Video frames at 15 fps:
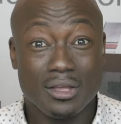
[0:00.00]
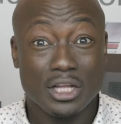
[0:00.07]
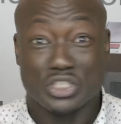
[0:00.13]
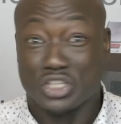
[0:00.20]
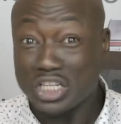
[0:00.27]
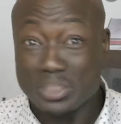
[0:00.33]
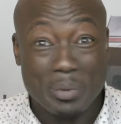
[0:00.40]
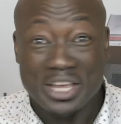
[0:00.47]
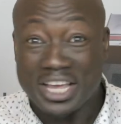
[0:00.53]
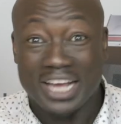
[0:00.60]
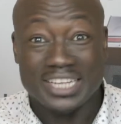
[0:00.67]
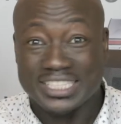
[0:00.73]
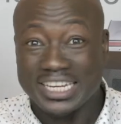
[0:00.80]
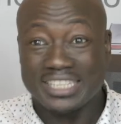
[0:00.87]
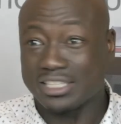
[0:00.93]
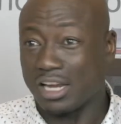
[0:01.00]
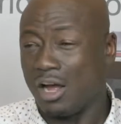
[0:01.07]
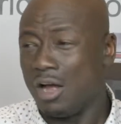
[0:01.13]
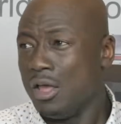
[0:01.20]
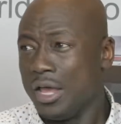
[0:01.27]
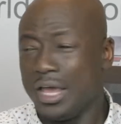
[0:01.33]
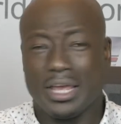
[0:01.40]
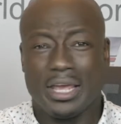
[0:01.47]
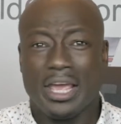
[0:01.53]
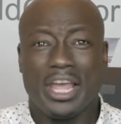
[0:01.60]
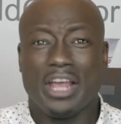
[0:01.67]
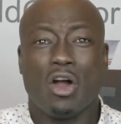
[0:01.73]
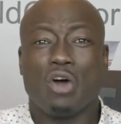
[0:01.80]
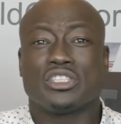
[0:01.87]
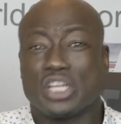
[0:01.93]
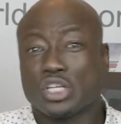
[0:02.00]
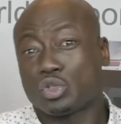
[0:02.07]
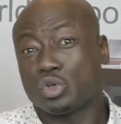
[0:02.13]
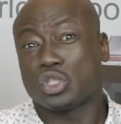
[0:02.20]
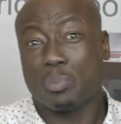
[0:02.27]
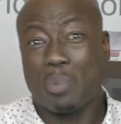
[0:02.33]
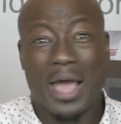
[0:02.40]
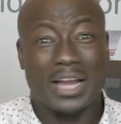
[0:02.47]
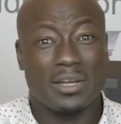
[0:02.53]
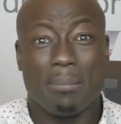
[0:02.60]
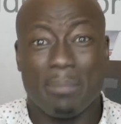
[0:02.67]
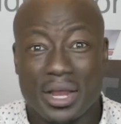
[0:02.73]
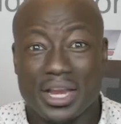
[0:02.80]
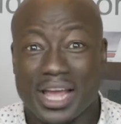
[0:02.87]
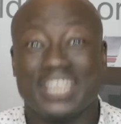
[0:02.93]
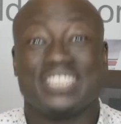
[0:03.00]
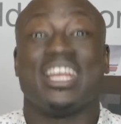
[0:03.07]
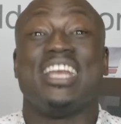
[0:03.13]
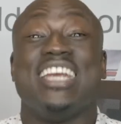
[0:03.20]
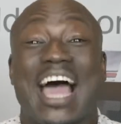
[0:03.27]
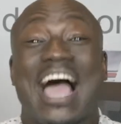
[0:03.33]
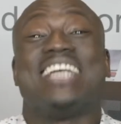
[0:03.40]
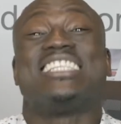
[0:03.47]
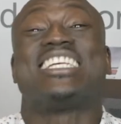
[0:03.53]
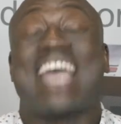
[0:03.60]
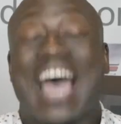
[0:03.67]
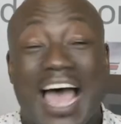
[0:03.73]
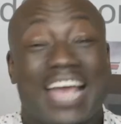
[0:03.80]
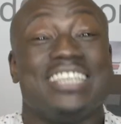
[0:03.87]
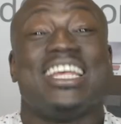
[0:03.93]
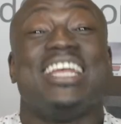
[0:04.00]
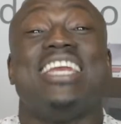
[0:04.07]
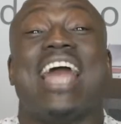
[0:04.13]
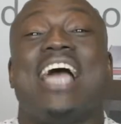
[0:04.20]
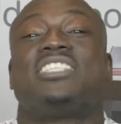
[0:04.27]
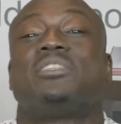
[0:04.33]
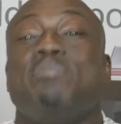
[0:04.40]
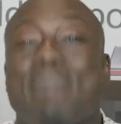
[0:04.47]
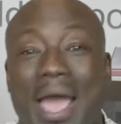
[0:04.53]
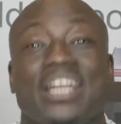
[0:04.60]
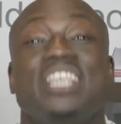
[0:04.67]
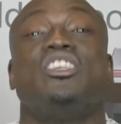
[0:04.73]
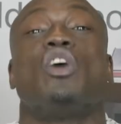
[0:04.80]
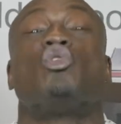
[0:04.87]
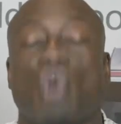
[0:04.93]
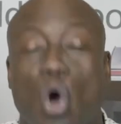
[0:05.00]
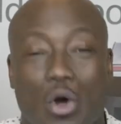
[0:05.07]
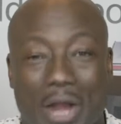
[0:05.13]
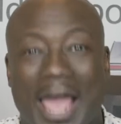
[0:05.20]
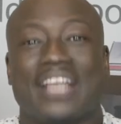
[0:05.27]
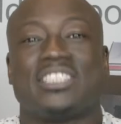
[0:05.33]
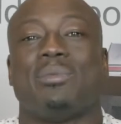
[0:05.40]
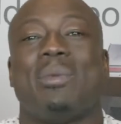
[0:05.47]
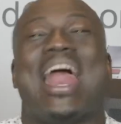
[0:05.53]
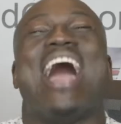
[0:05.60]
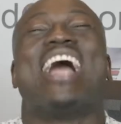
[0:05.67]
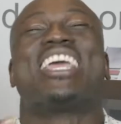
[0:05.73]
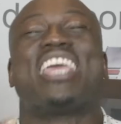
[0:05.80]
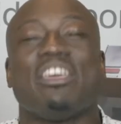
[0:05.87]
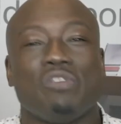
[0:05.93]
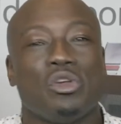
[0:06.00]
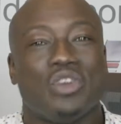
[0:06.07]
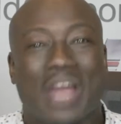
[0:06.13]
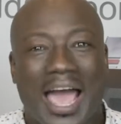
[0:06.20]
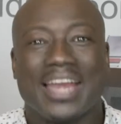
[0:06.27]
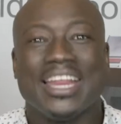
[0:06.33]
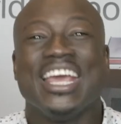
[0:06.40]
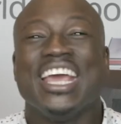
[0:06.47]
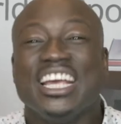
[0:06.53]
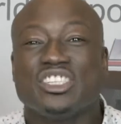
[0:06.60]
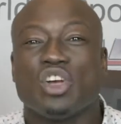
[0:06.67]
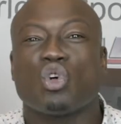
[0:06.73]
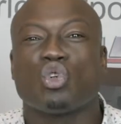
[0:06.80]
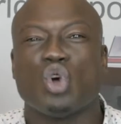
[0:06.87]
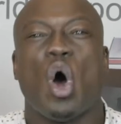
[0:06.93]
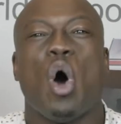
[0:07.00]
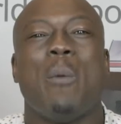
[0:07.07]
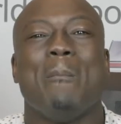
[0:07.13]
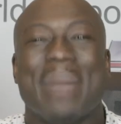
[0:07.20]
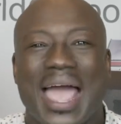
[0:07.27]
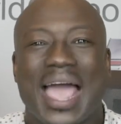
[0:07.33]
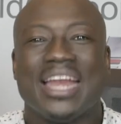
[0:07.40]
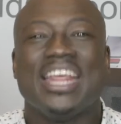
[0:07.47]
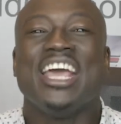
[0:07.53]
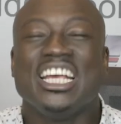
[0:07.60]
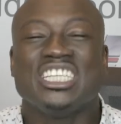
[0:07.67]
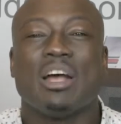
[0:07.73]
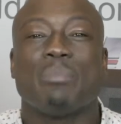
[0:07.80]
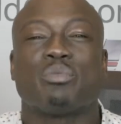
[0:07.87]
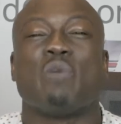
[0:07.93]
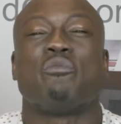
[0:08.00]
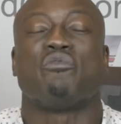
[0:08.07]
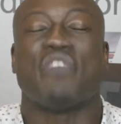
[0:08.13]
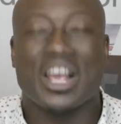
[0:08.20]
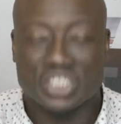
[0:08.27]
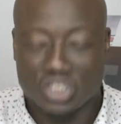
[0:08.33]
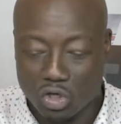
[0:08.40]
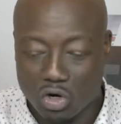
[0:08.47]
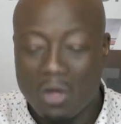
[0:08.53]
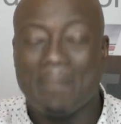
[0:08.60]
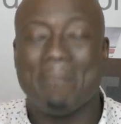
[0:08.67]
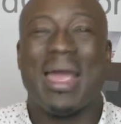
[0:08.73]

Just because he don't disrespect the media. He's a nice guy. He's a nice man. He's a grown-ass man. I give you that. He's a grown man. He's a professional.